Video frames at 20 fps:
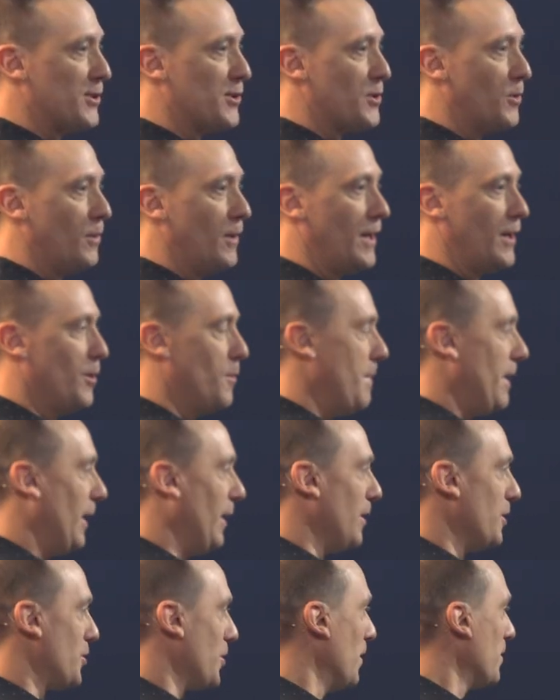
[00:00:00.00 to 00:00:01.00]
story, you know, Mary
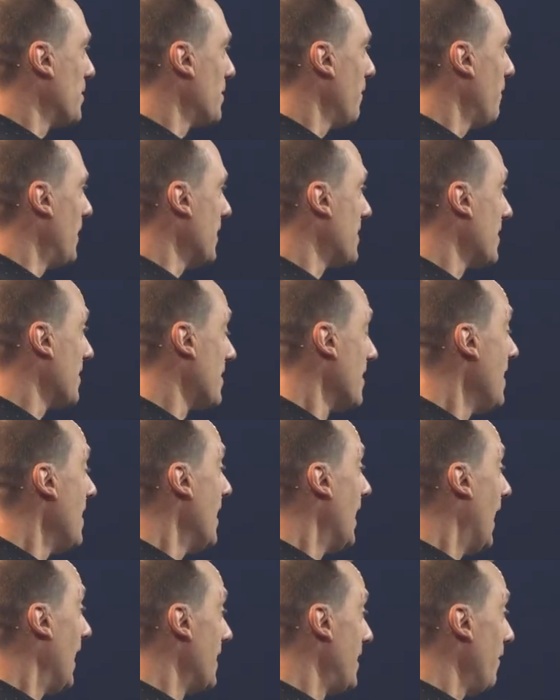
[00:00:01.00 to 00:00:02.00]
and Joseph. This is
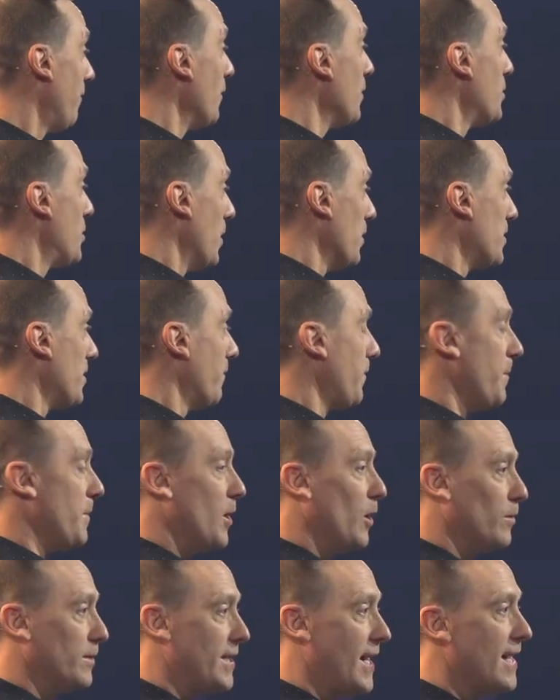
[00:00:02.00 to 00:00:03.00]
a different Joseph from the
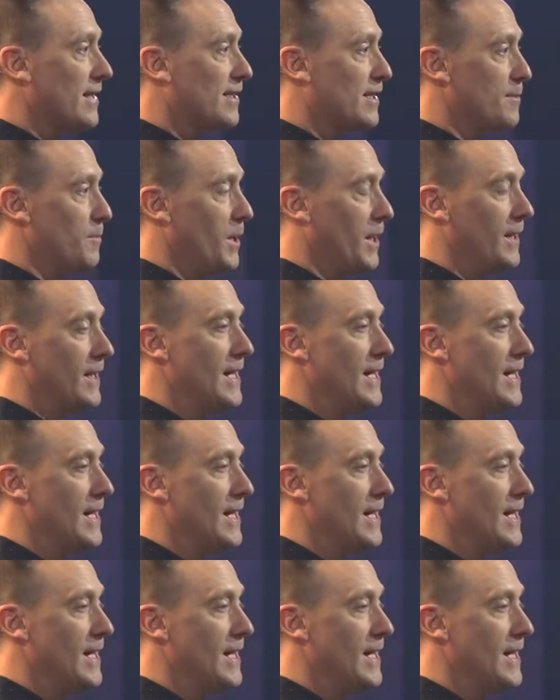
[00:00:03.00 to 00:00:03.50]
Old Testament.